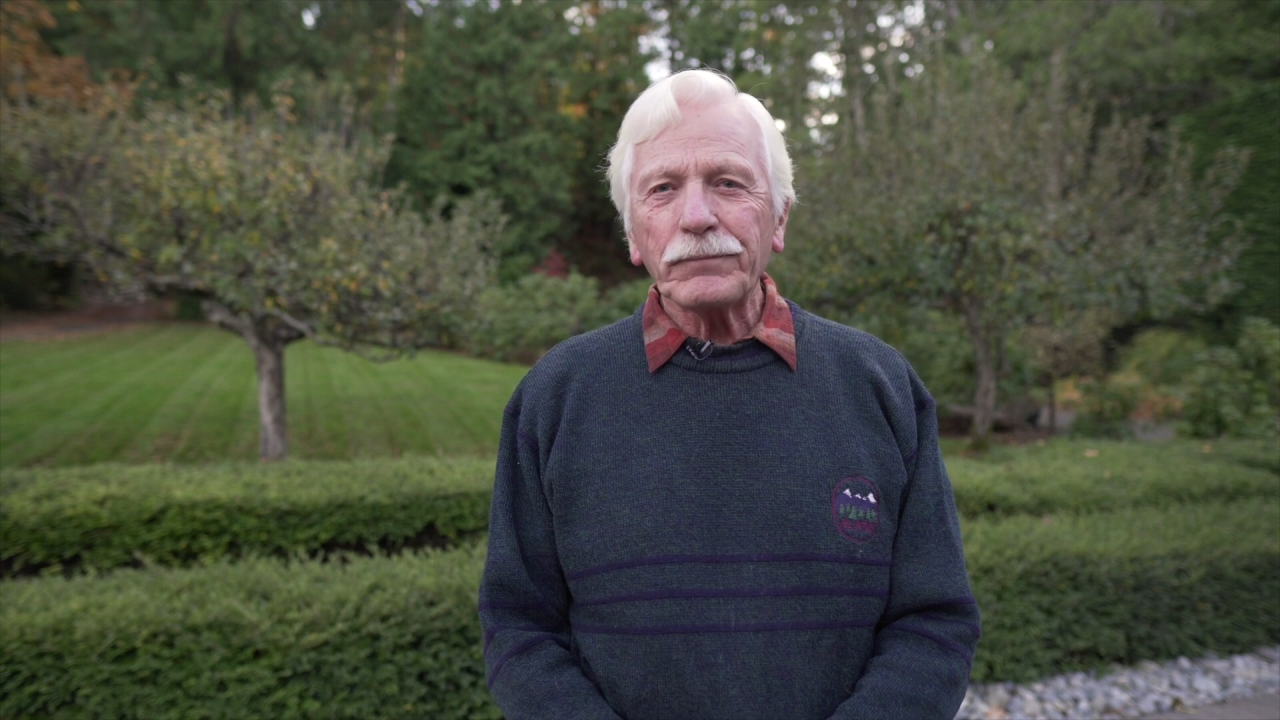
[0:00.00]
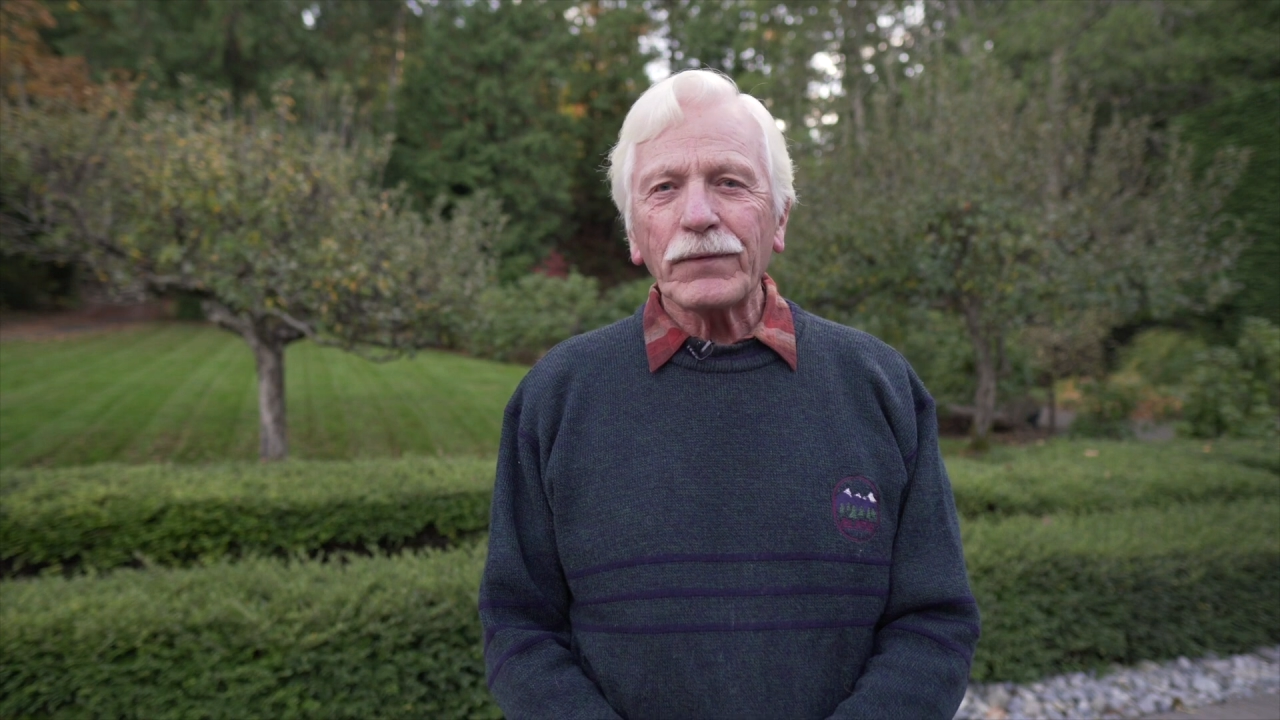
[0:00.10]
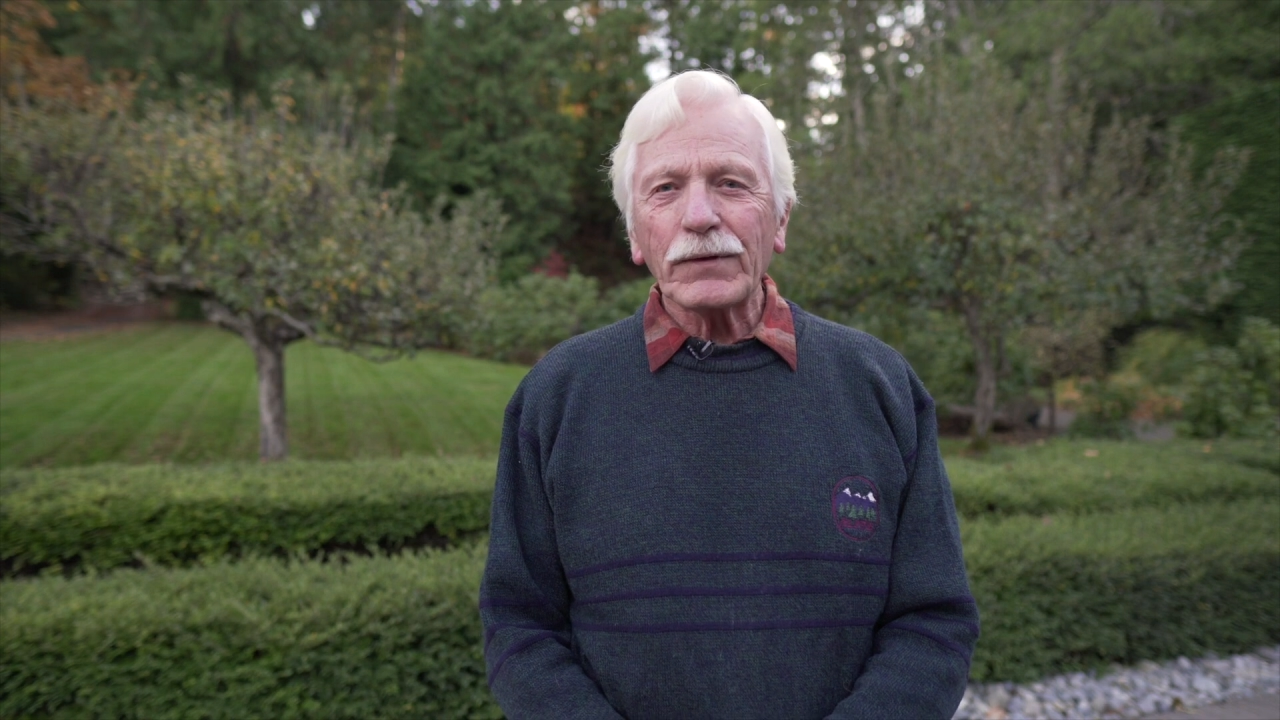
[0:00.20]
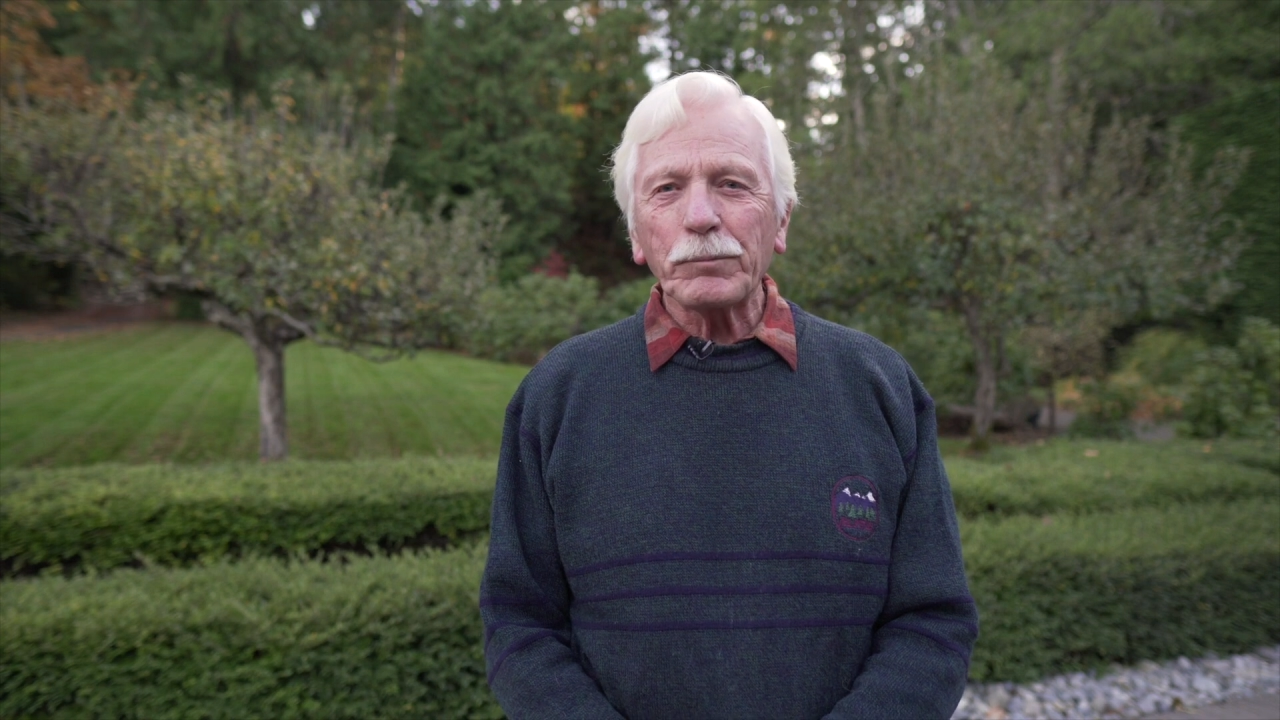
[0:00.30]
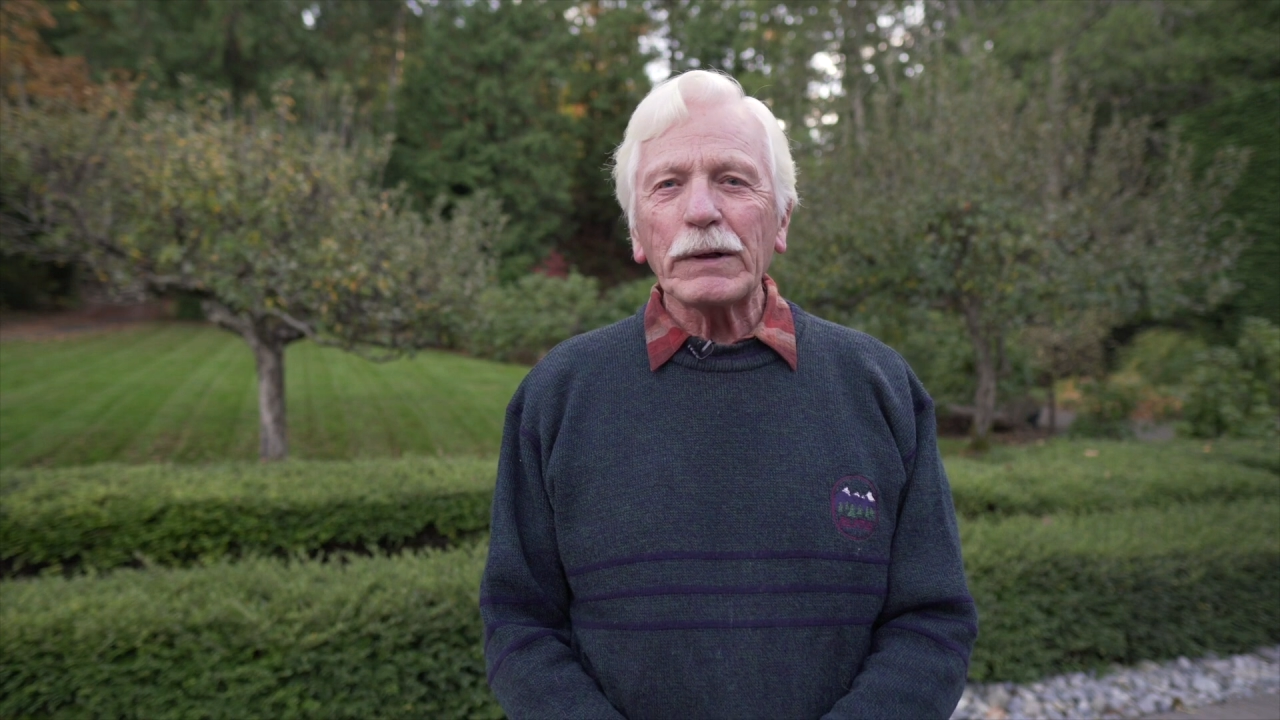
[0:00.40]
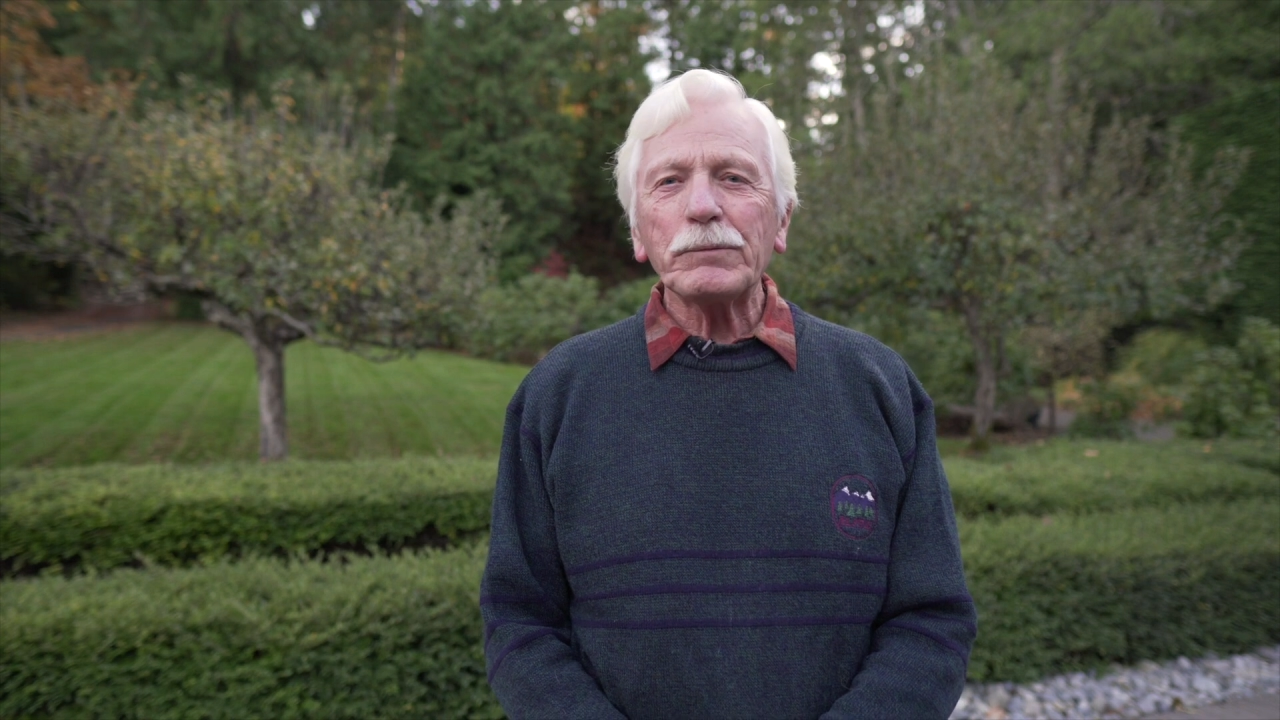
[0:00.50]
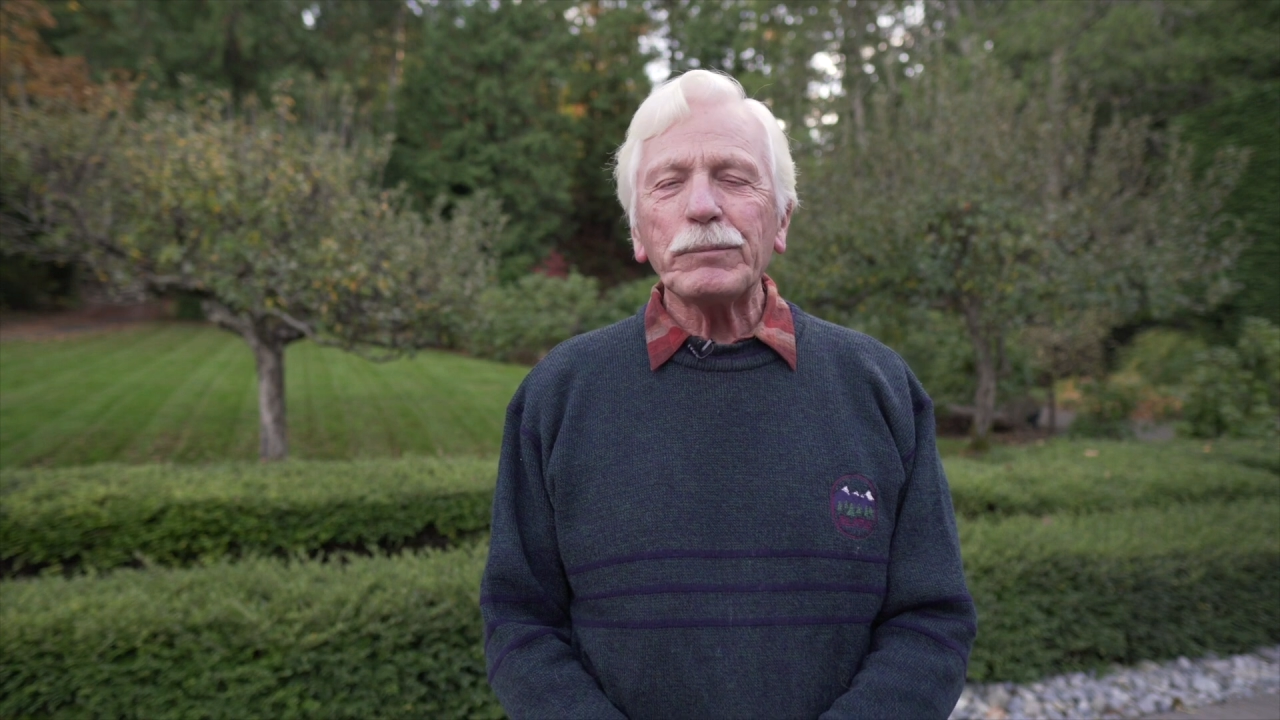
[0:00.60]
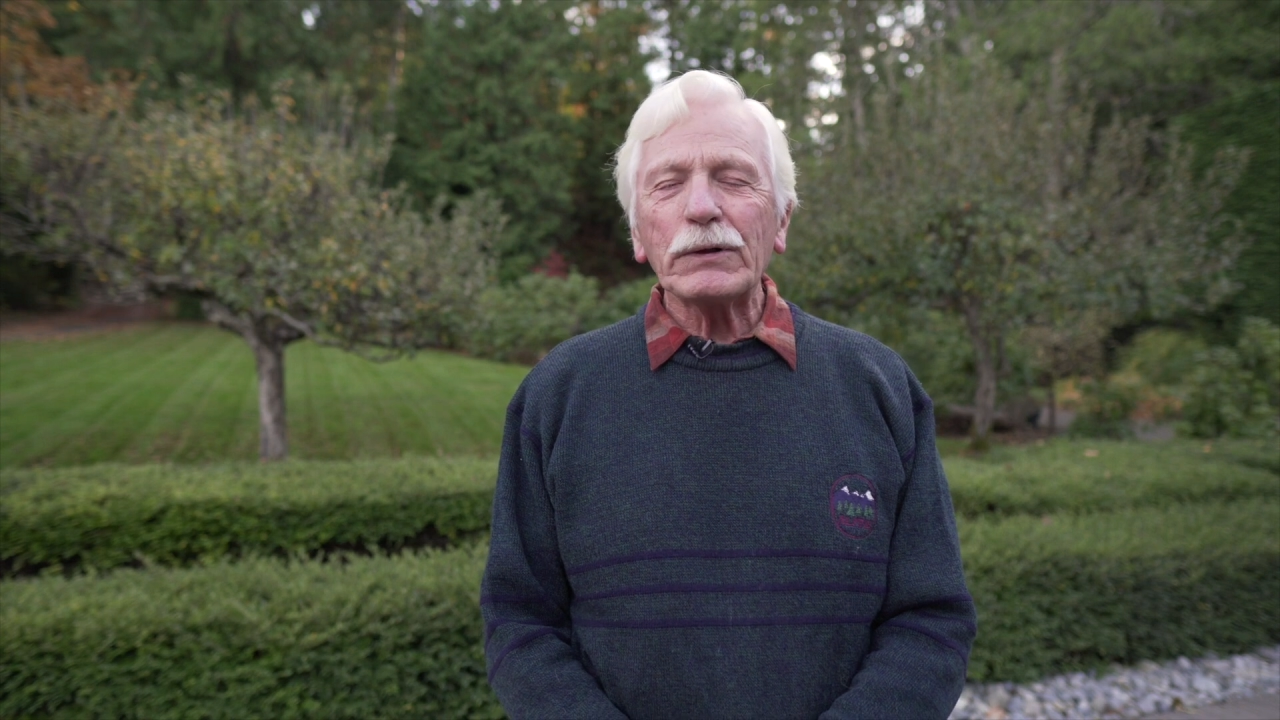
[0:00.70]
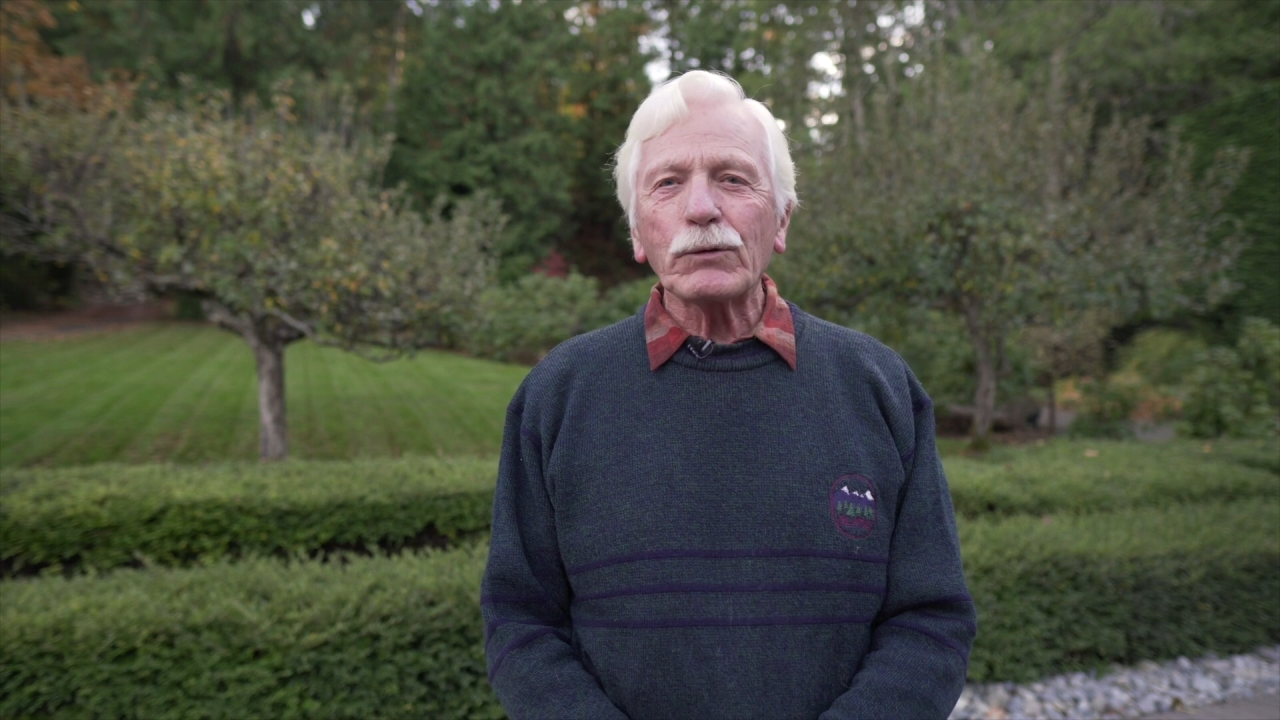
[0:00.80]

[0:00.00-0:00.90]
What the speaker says: there might be an